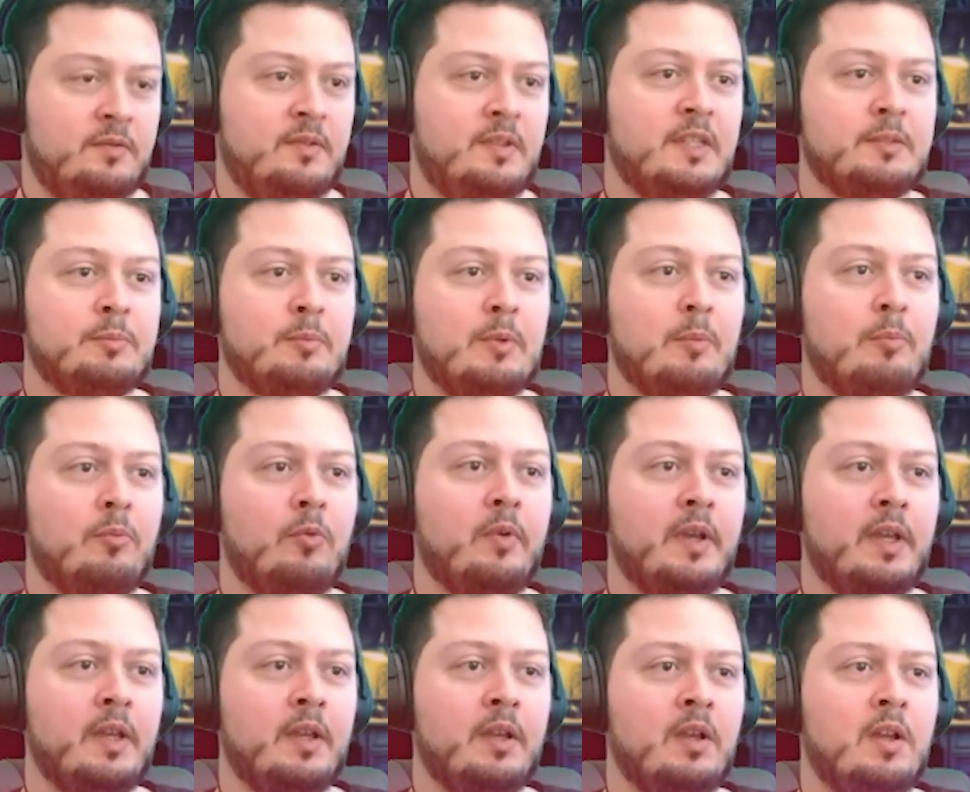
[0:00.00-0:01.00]
is my
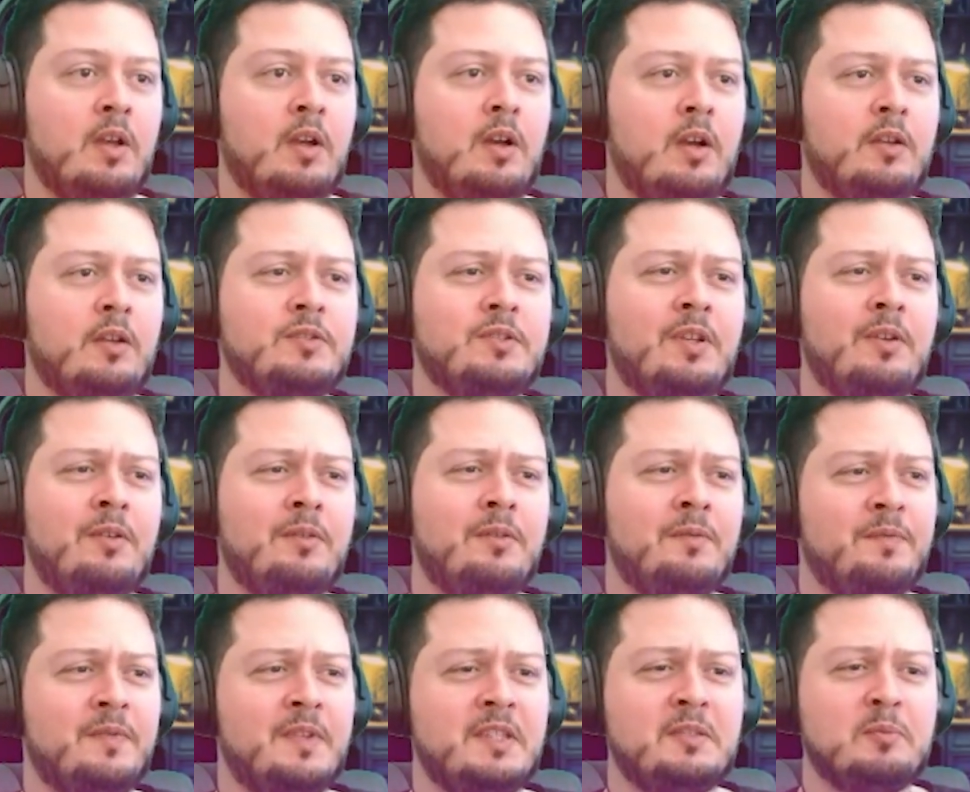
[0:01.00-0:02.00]
boy. Also,
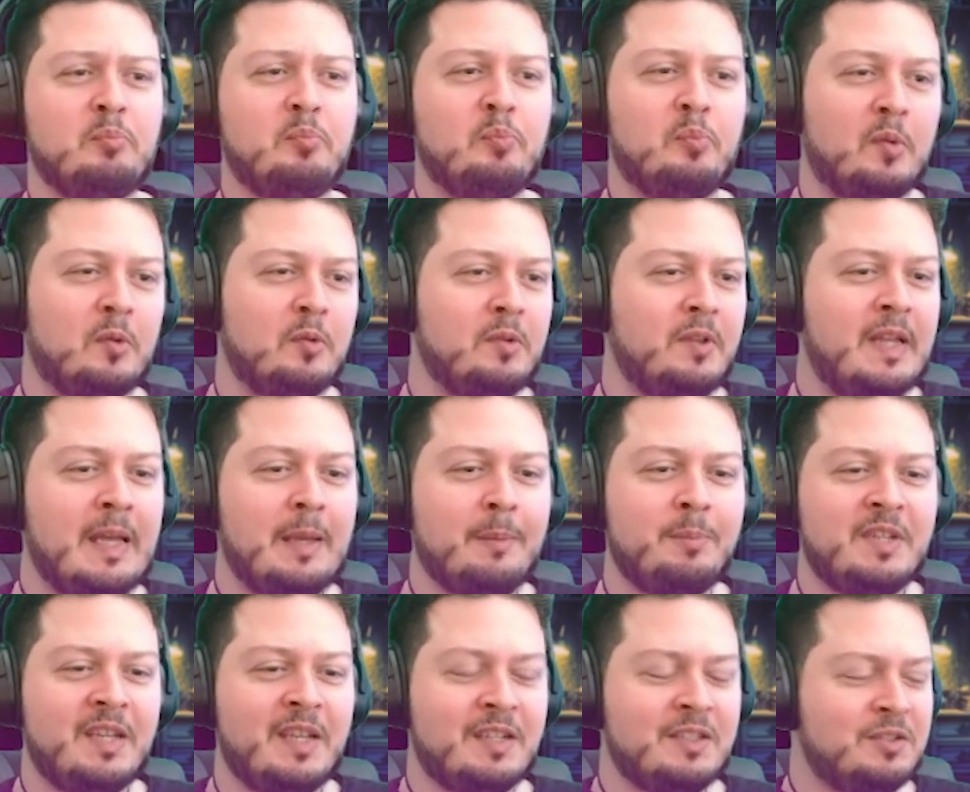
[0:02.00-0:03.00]
this burlap
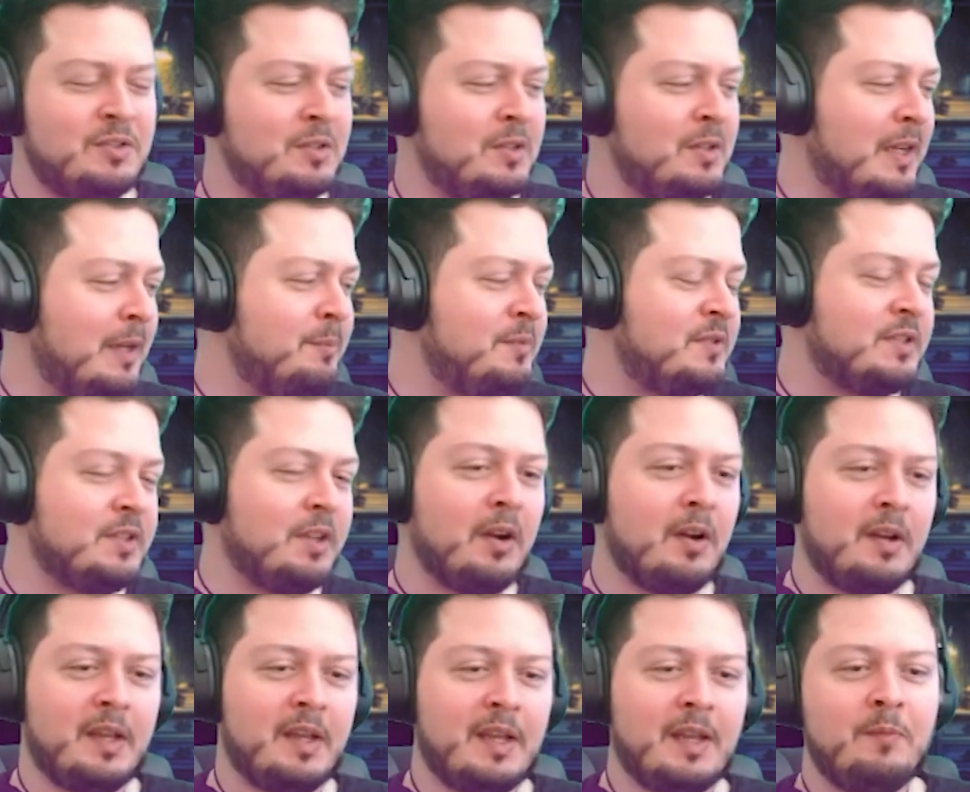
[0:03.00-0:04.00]
texture, I'm
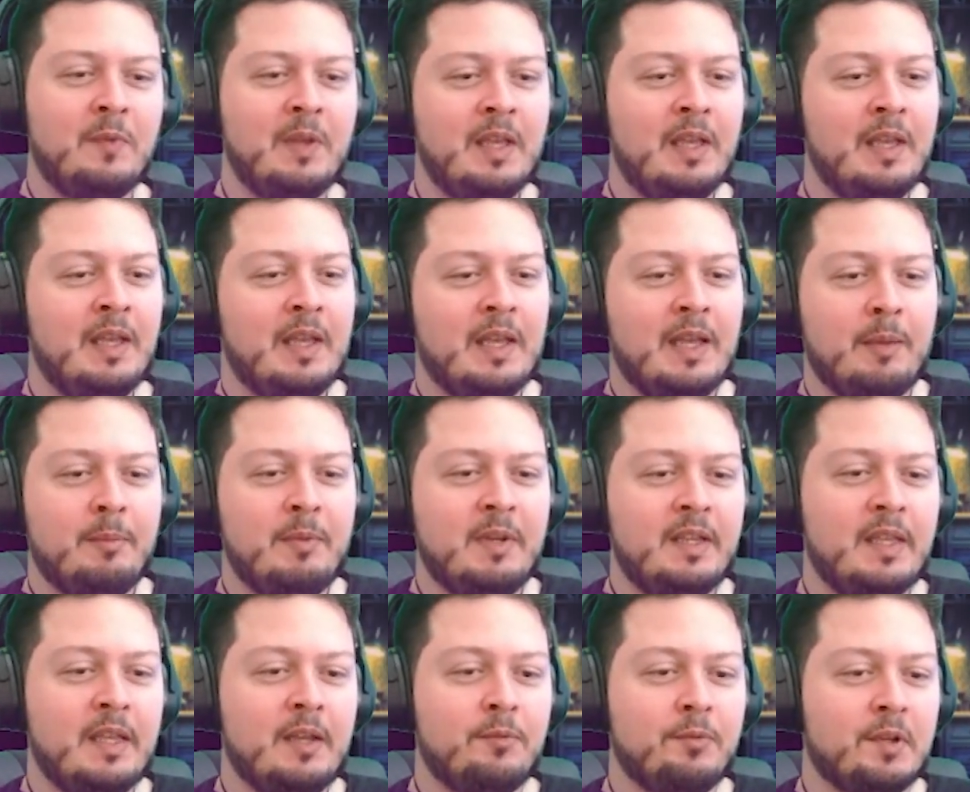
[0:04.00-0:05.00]
sorry. I'm going to
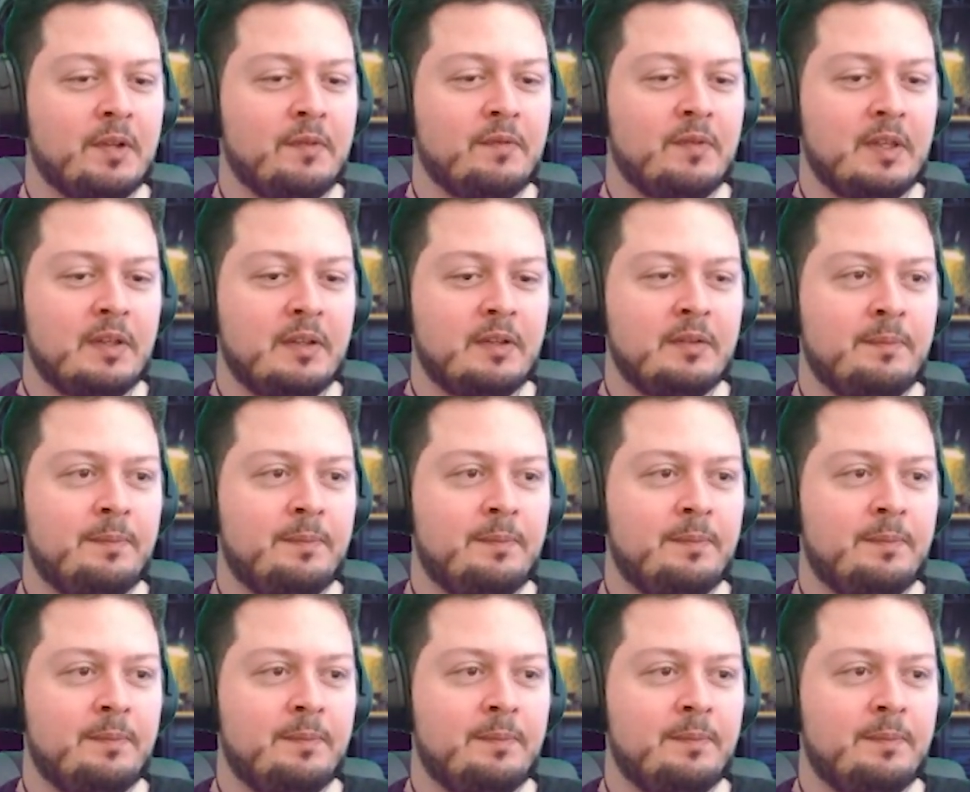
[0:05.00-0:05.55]
get rid of it.